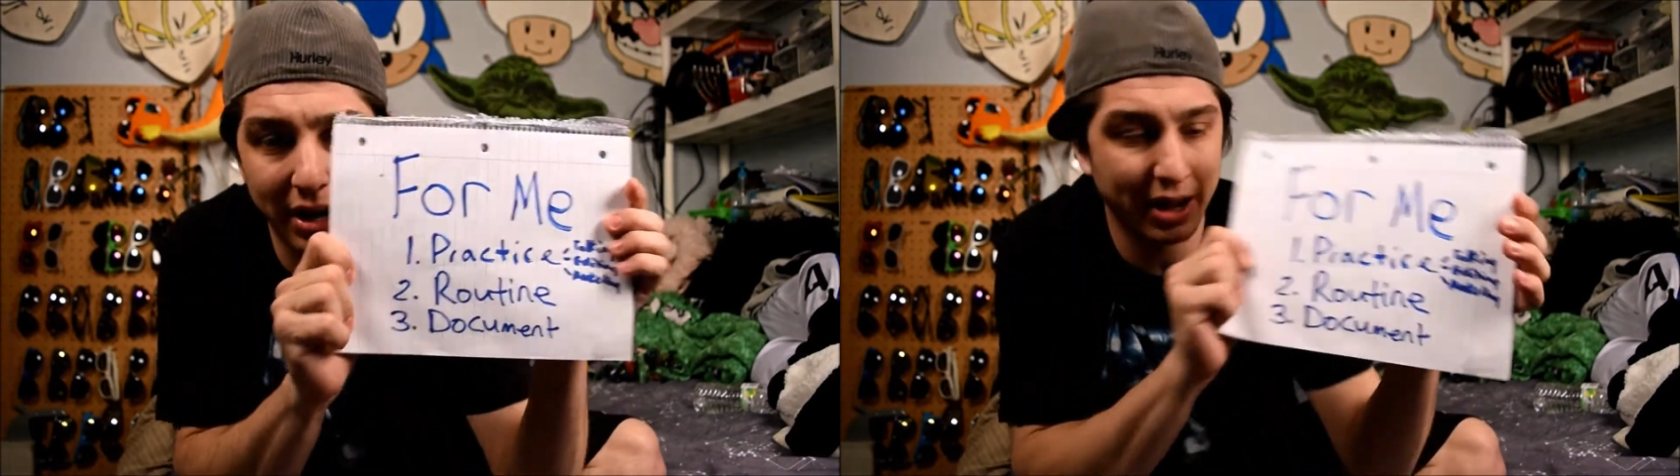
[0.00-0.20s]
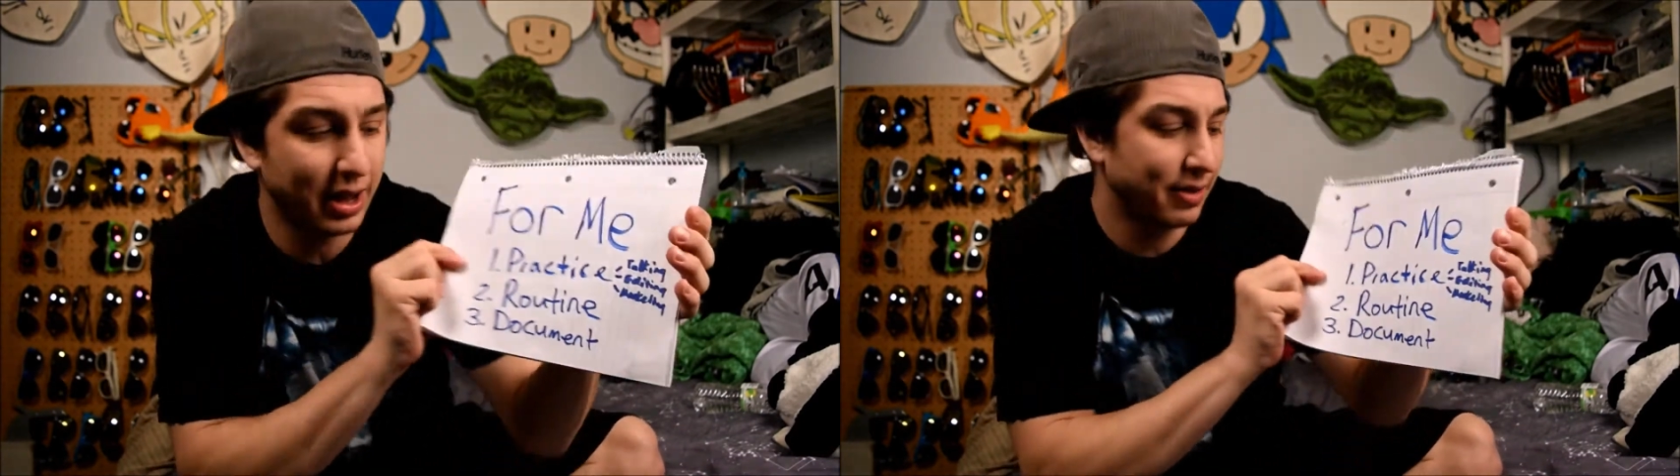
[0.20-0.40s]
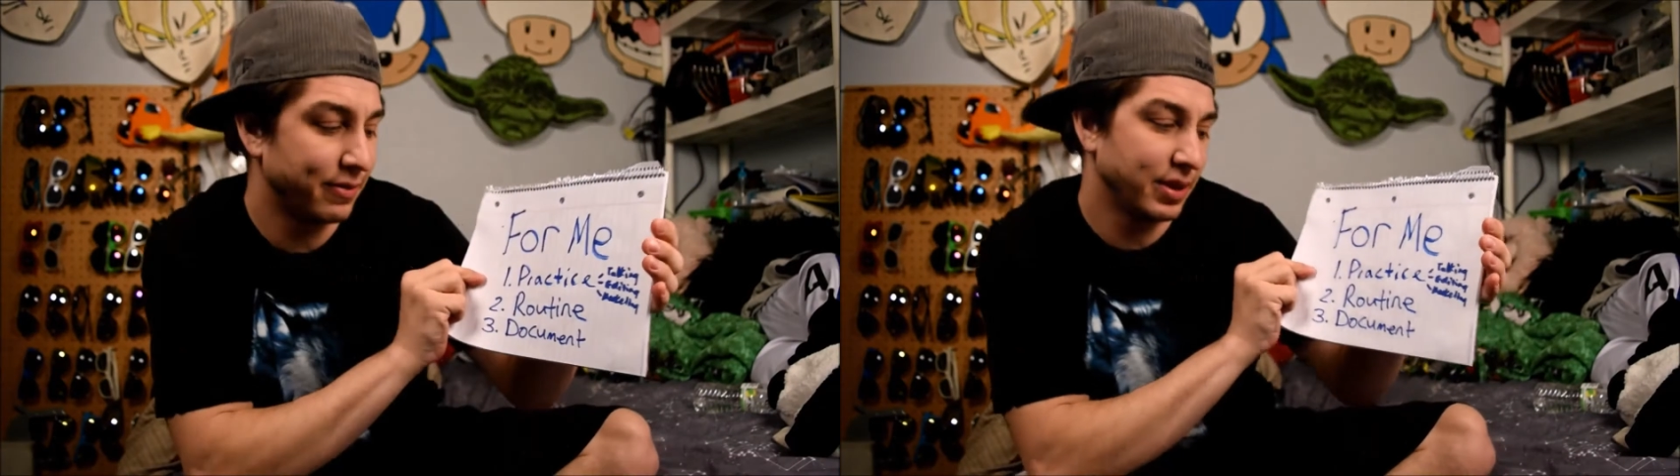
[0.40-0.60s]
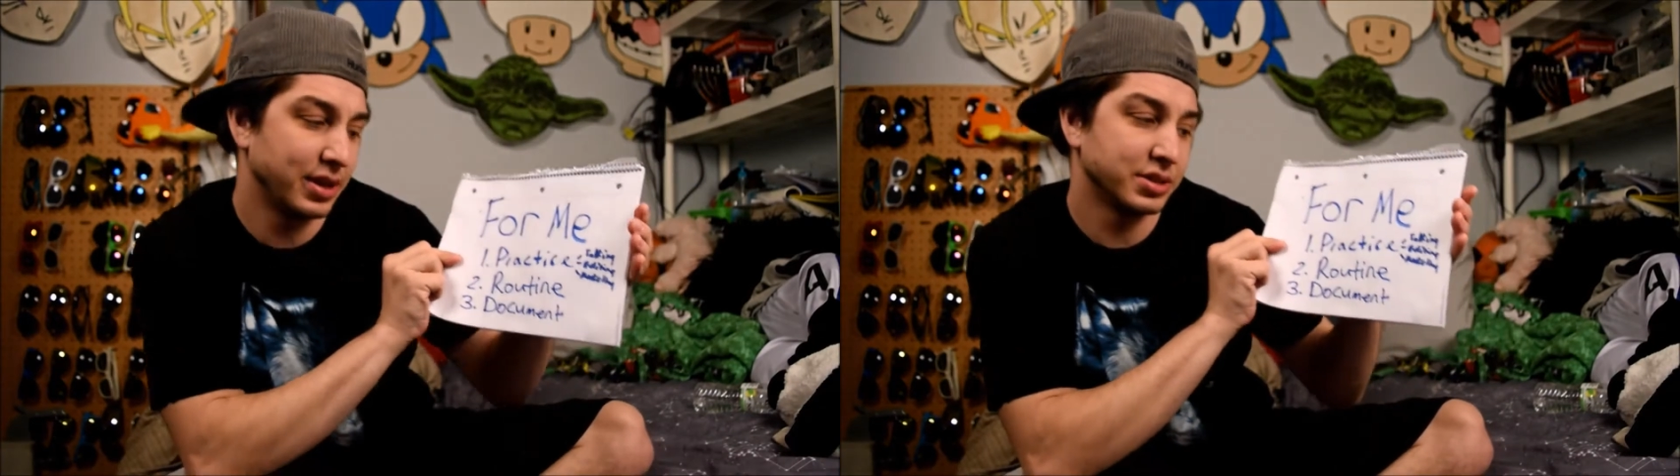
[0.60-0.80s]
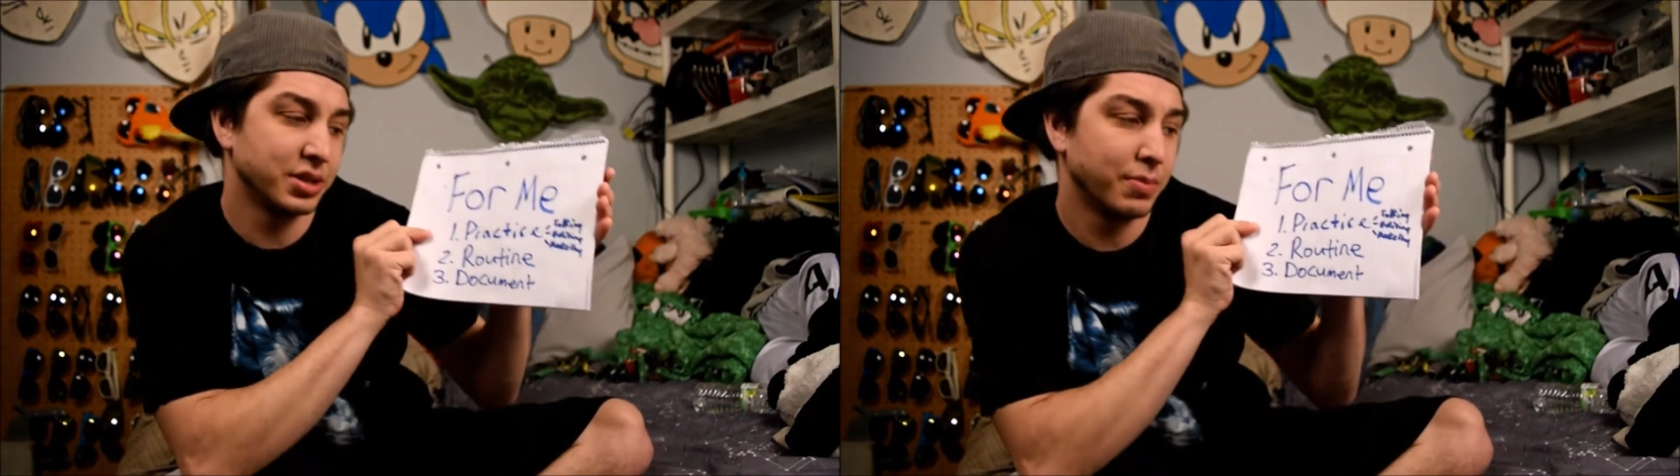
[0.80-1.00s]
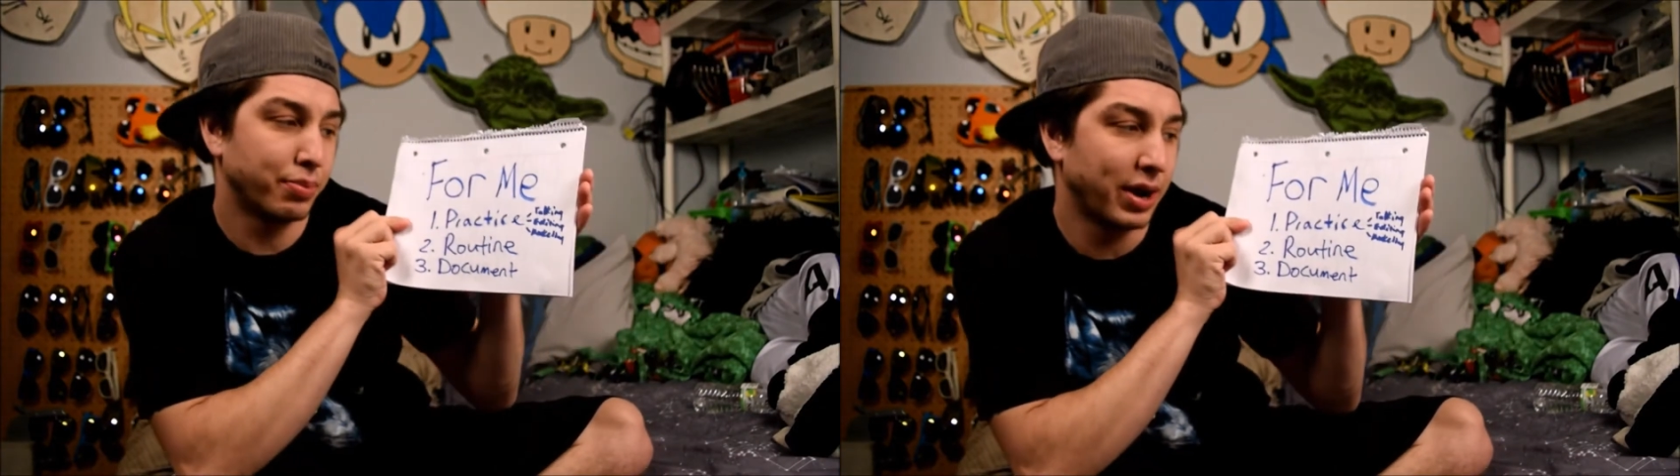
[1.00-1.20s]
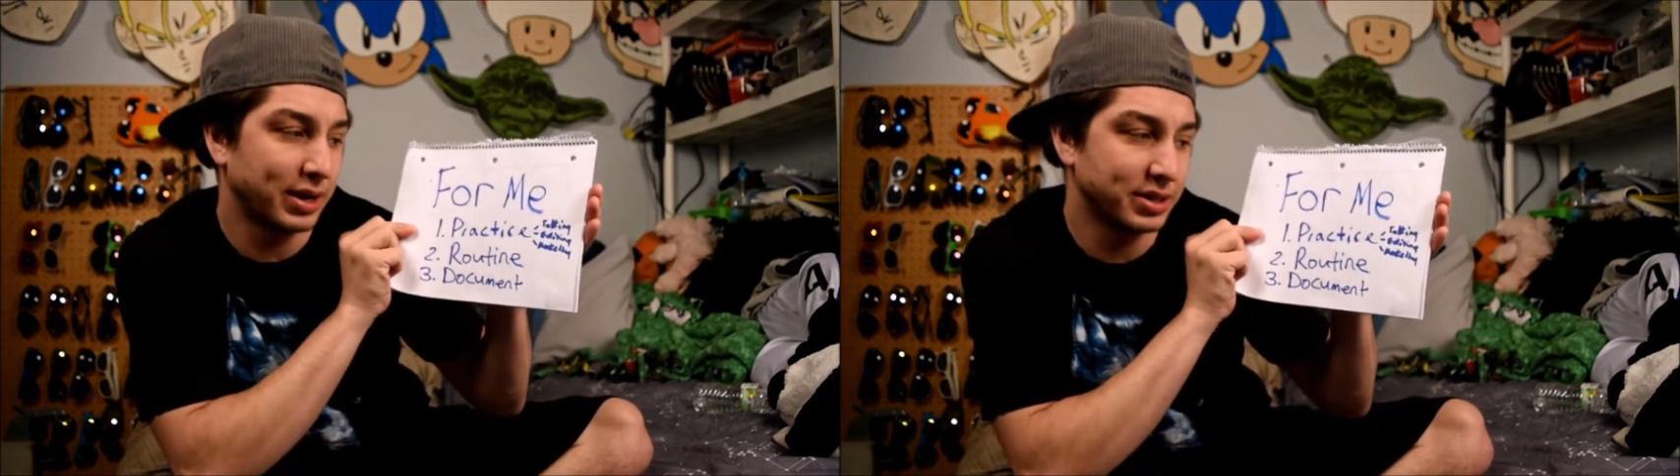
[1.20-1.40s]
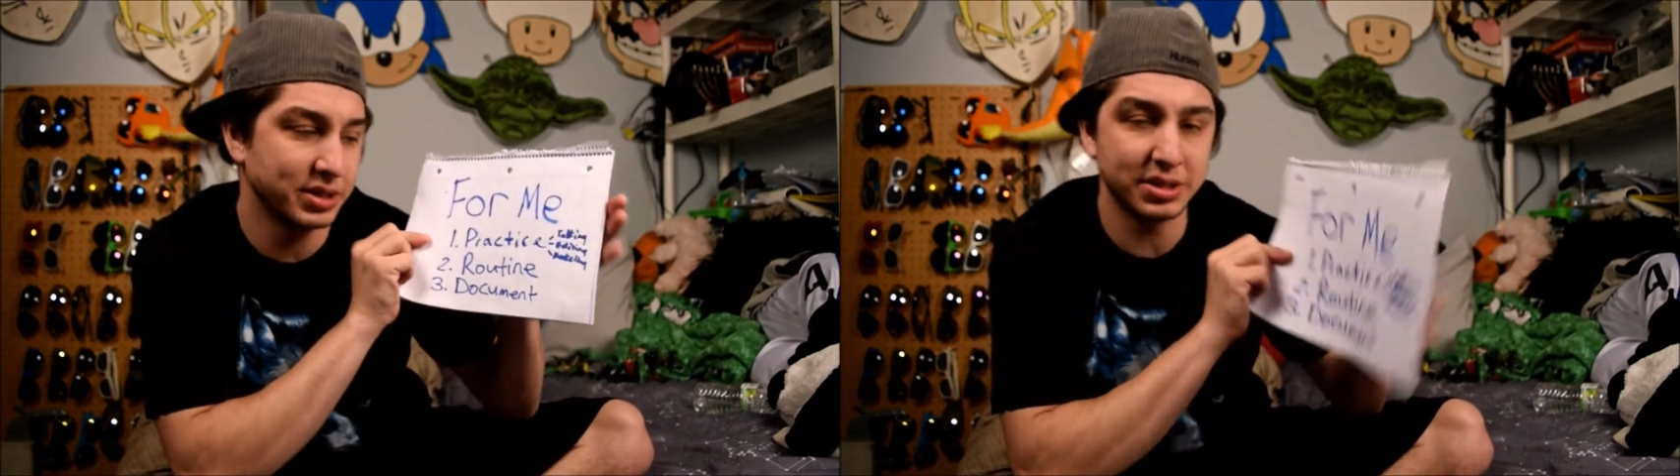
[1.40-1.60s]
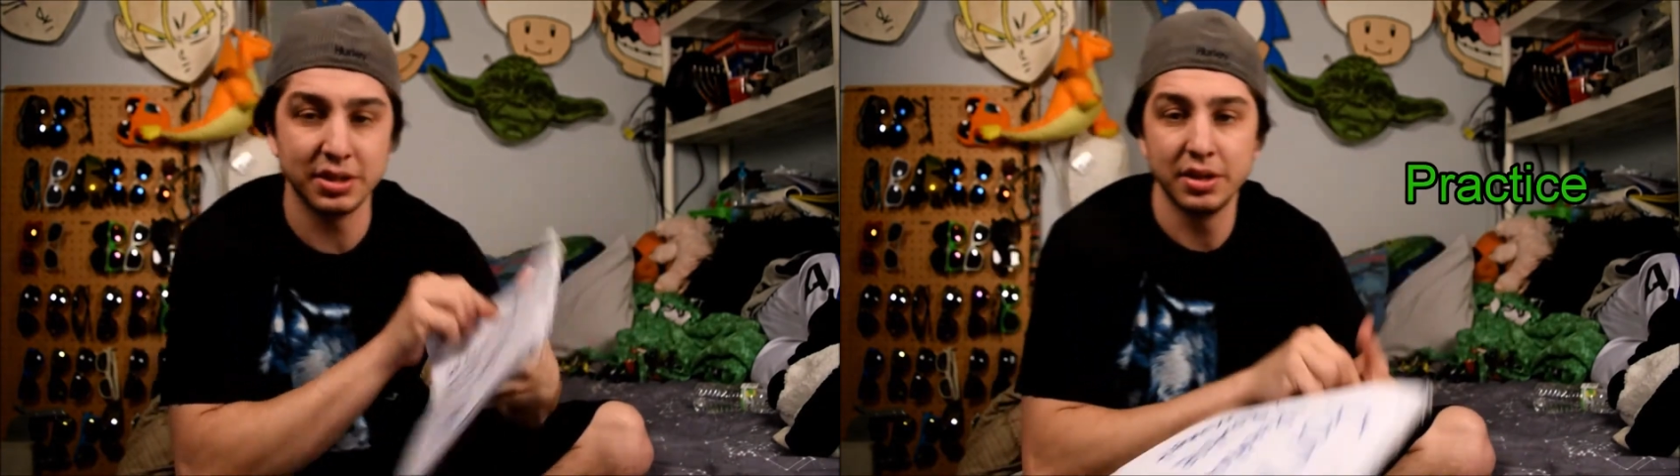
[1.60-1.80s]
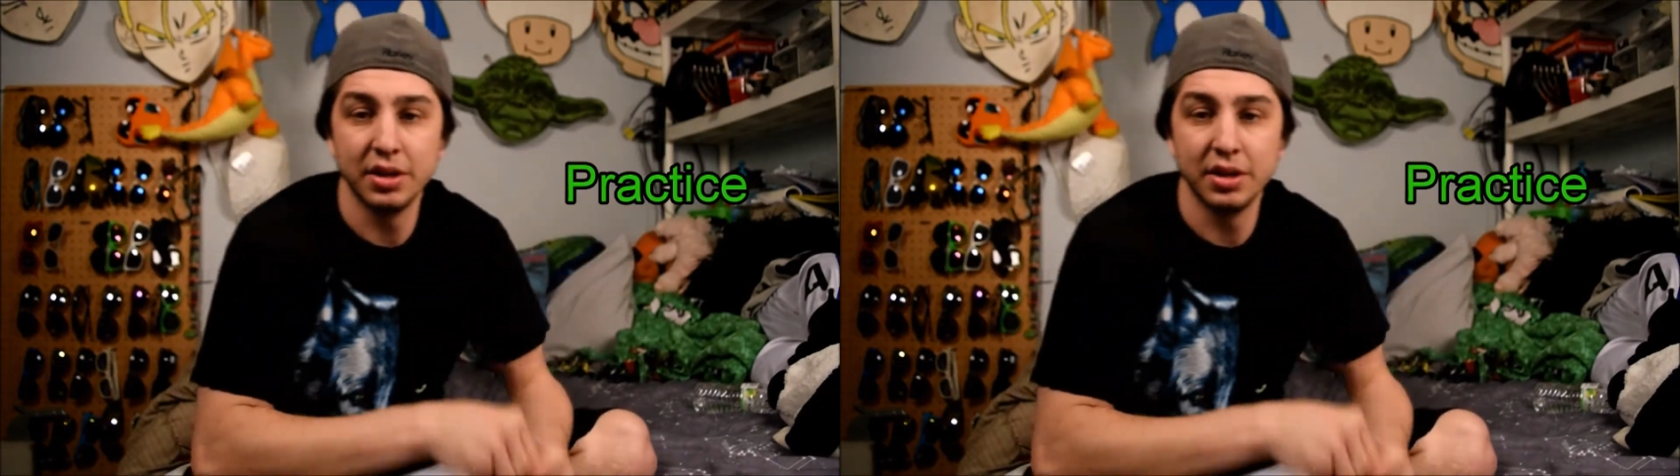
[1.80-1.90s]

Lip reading: have is practice.